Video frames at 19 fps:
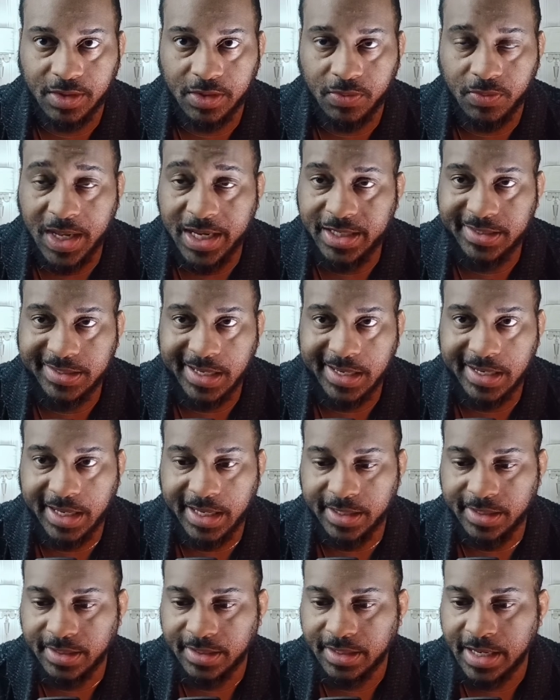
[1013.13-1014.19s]
Why do you say
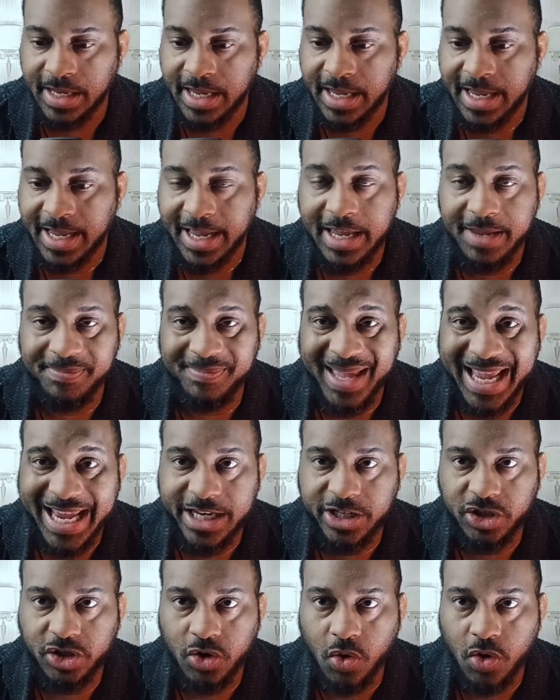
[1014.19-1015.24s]
that? He
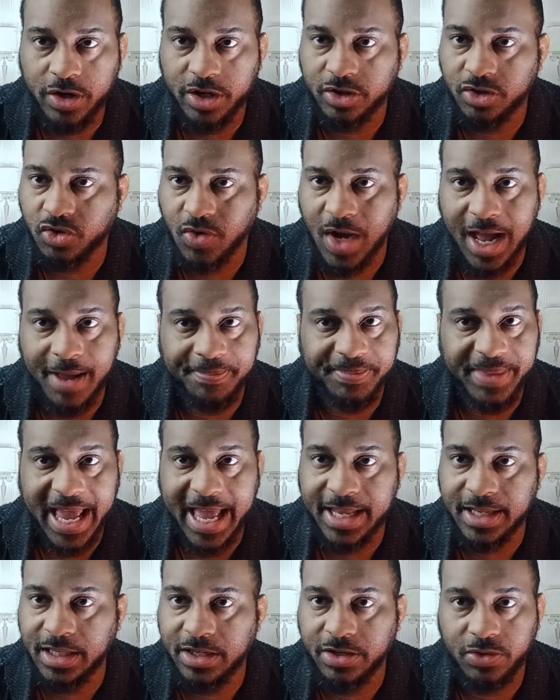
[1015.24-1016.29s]
made sure to drop
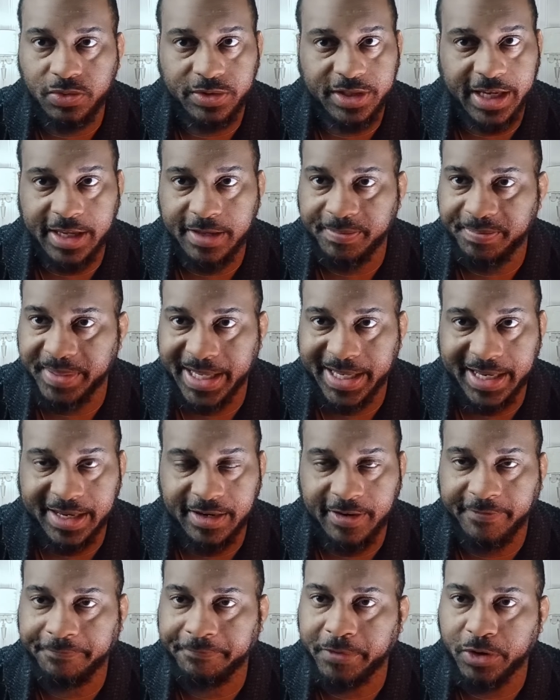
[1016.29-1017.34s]
that little tidbit in
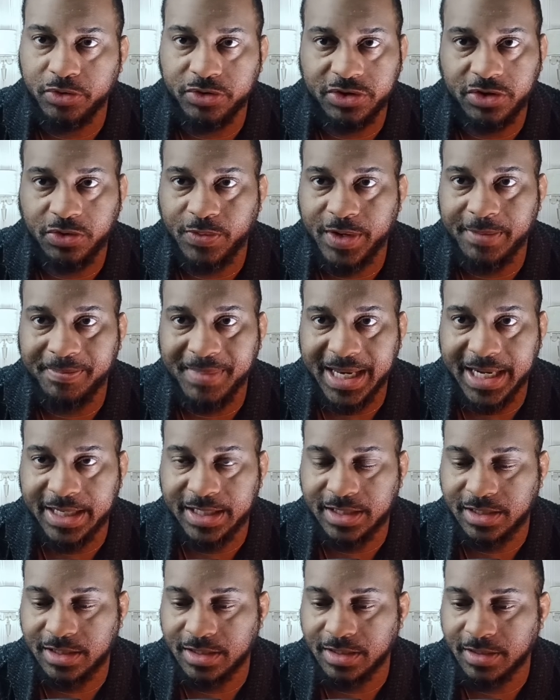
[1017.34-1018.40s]
the first 3
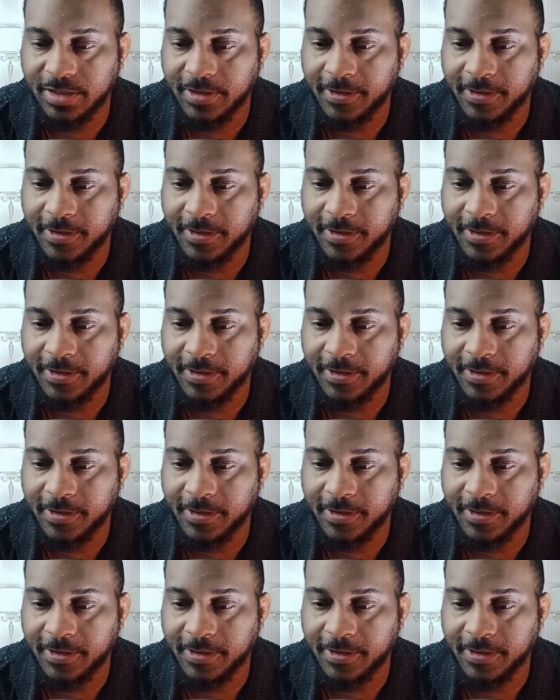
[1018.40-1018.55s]
minutes.